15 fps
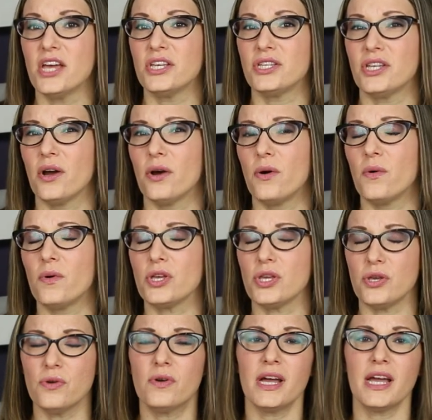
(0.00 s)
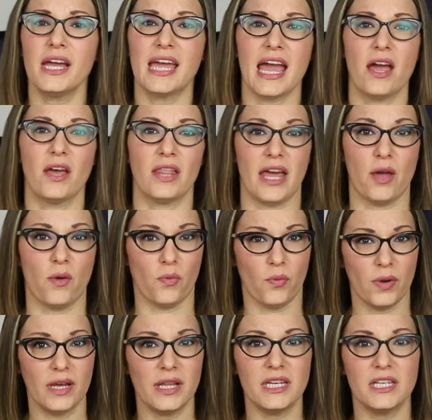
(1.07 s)
So you can get like
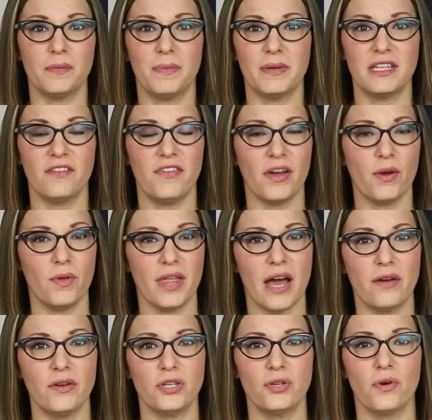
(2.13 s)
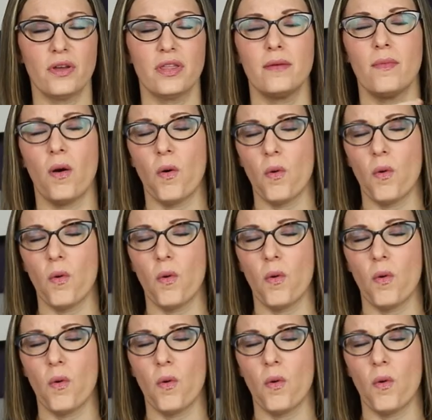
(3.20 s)
really specific with how you store them,